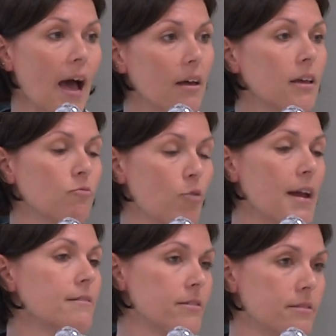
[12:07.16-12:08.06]
It
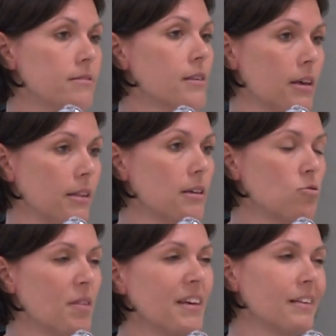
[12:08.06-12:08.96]
raises slightly. So
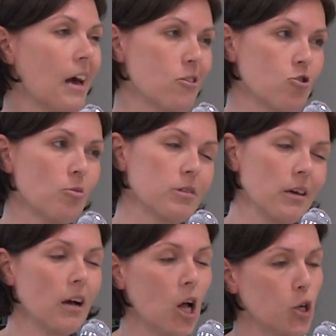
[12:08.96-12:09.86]
I think last year it was
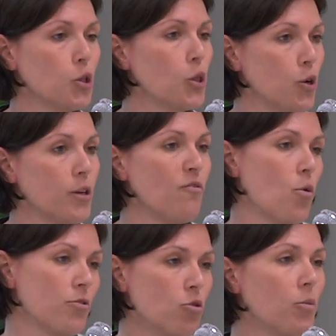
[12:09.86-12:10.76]
like
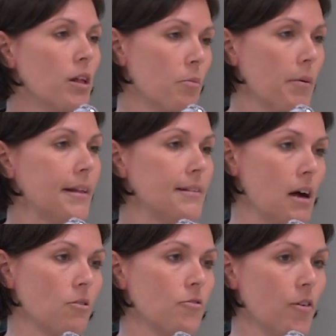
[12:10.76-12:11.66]
$134, so it went up about
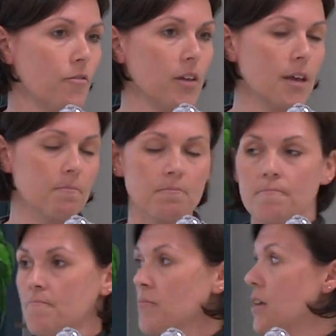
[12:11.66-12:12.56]
$1.50
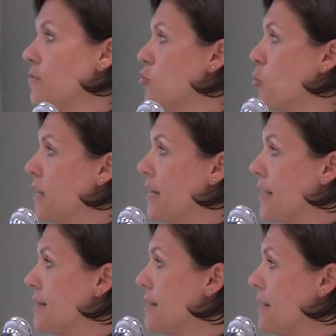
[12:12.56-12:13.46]
for
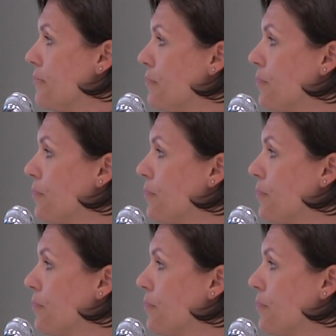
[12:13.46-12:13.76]
2019.